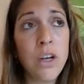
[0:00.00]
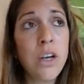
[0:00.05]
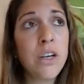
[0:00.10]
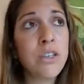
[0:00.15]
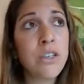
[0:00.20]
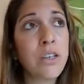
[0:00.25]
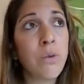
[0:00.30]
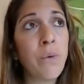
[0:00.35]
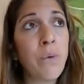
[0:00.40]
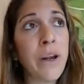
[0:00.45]

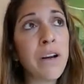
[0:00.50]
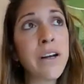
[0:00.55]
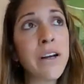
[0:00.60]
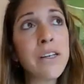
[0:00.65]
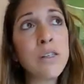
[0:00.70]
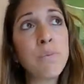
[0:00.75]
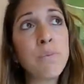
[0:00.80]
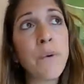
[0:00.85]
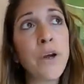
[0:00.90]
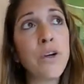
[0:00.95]
So when
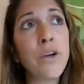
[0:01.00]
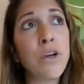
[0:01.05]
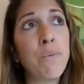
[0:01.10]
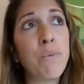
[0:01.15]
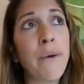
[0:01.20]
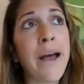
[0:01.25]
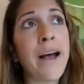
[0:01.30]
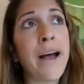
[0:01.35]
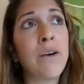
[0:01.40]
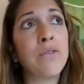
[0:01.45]
I spoke
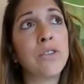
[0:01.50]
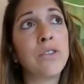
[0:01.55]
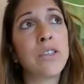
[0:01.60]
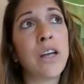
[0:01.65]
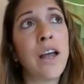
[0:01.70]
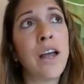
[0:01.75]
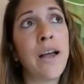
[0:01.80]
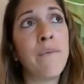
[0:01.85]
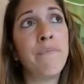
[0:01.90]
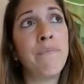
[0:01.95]
about
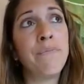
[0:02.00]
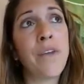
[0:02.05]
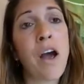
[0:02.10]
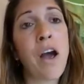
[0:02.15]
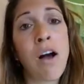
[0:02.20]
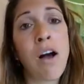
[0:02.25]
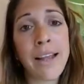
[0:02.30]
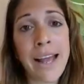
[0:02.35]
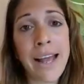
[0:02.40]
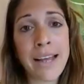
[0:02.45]

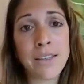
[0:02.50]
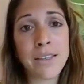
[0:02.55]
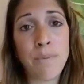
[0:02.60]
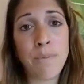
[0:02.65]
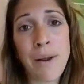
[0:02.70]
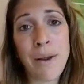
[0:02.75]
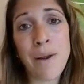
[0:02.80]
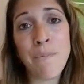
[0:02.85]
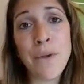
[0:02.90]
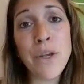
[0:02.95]
our
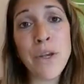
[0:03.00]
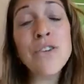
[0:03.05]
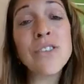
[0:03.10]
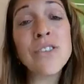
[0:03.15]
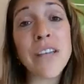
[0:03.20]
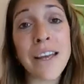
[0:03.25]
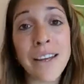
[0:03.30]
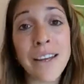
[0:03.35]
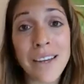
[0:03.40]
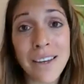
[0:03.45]
Caterpillar
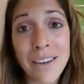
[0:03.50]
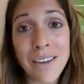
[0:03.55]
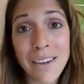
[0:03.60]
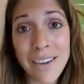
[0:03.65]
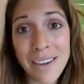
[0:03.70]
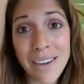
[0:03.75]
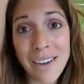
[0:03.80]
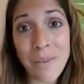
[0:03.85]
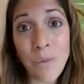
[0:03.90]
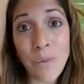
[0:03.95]
Music
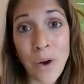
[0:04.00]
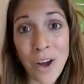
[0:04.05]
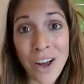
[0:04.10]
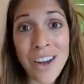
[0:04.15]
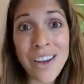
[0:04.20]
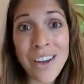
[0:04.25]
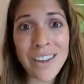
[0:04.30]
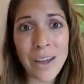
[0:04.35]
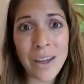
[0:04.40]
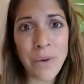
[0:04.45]

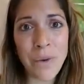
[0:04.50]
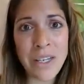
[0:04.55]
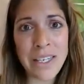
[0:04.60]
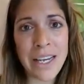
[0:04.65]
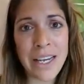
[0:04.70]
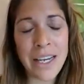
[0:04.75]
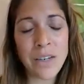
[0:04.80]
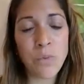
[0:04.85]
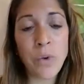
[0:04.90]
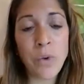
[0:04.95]
work that we
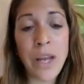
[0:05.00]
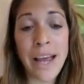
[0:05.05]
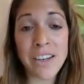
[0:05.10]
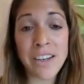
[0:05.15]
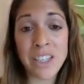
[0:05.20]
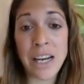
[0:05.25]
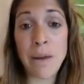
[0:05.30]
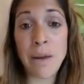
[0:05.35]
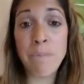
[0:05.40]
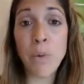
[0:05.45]
did, we
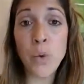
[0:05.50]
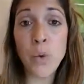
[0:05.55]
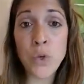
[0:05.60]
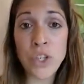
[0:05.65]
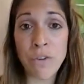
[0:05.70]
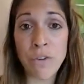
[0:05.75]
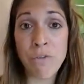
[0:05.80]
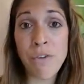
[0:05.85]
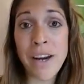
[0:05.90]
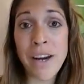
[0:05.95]
actually
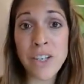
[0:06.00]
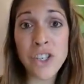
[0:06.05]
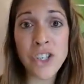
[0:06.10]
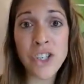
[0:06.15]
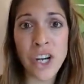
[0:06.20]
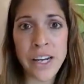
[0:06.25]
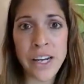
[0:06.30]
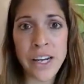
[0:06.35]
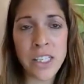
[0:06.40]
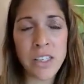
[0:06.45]
bought a
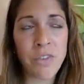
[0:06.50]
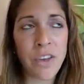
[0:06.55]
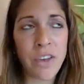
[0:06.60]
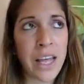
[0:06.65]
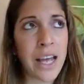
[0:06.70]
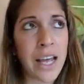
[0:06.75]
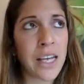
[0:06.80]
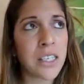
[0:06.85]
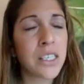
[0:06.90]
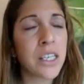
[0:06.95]
franchise for
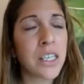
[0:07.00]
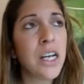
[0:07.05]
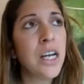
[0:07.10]
that,